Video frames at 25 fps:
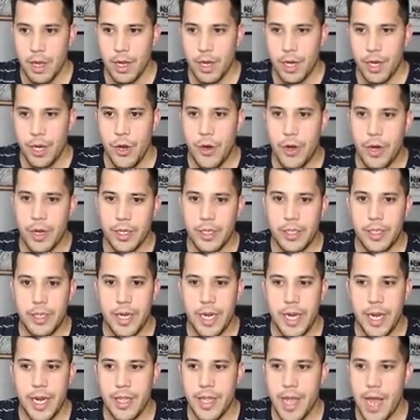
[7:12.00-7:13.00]
you can
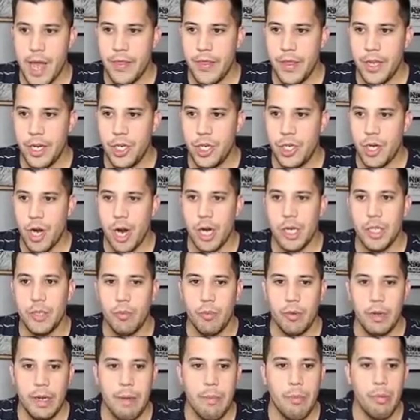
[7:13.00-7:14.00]
see that this
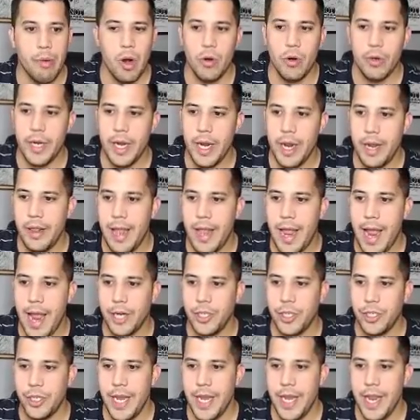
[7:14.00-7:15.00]
chart's really broken. They
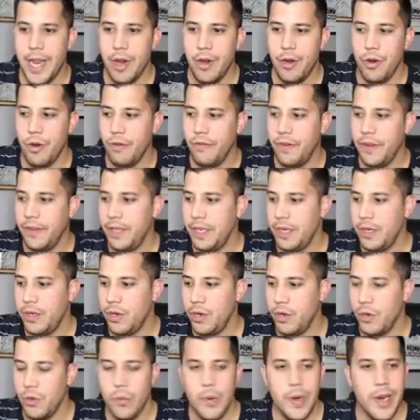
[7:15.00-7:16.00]
actually hit a new
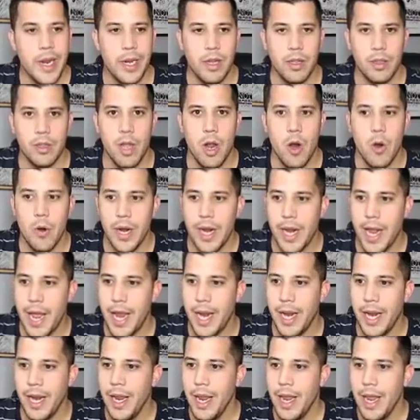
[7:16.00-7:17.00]
52-week low
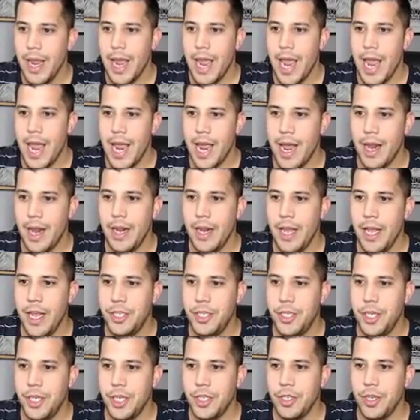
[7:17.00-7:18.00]
today, and
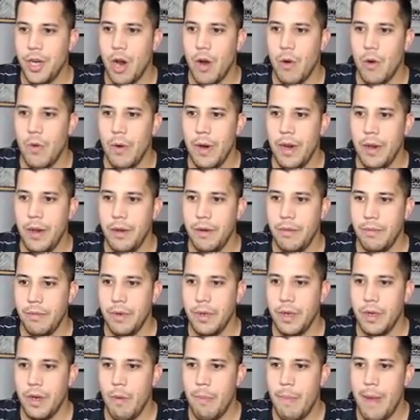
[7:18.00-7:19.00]
it's just
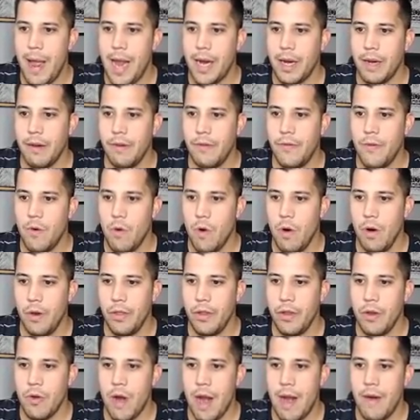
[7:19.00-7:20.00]
going, back and
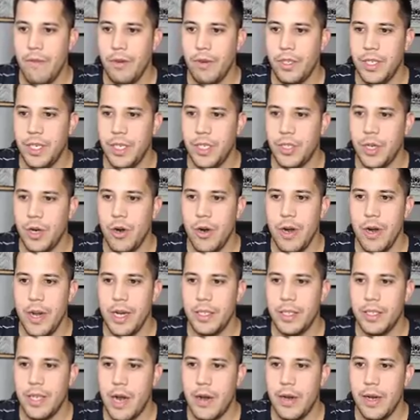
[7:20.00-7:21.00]
forth. Ever since
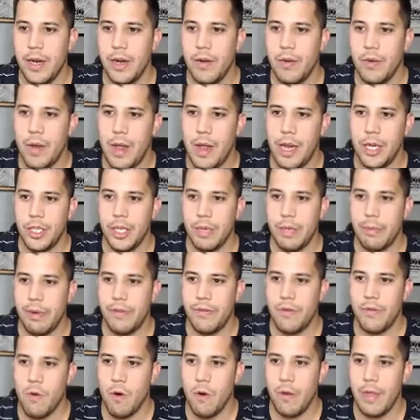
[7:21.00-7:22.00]
earnings down here, well, actually
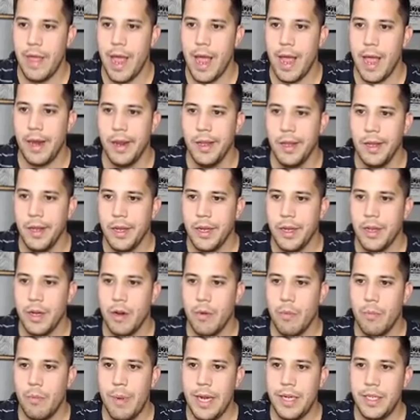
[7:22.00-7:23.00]
before that,
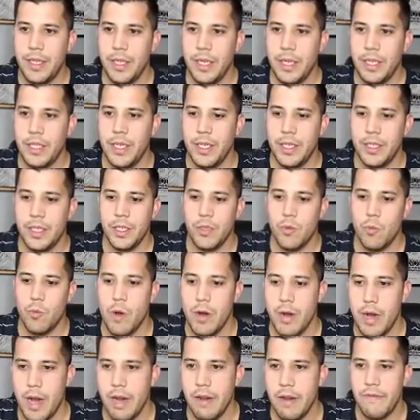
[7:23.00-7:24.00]
basically since this
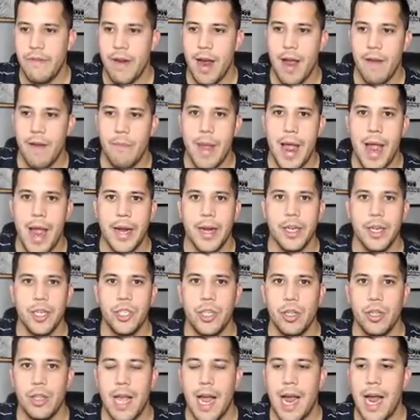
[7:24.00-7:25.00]
195 back
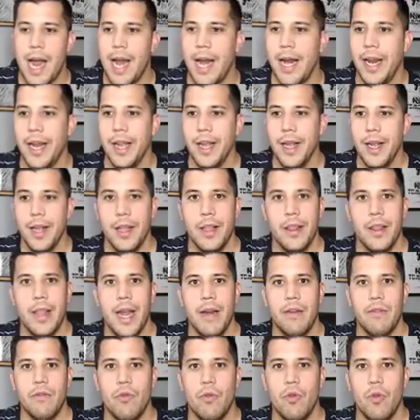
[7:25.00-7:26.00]
in July,
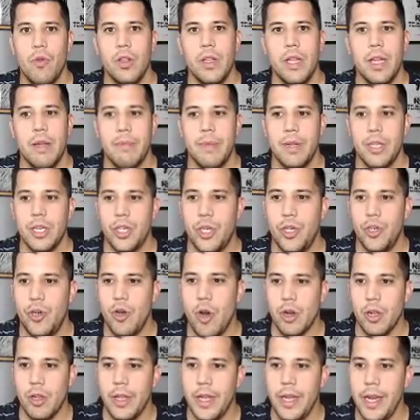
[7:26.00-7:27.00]
they've really been
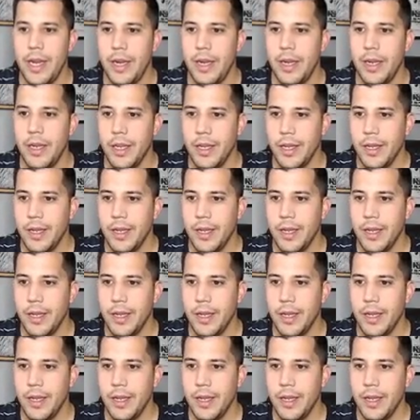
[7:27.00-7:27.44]
struggling,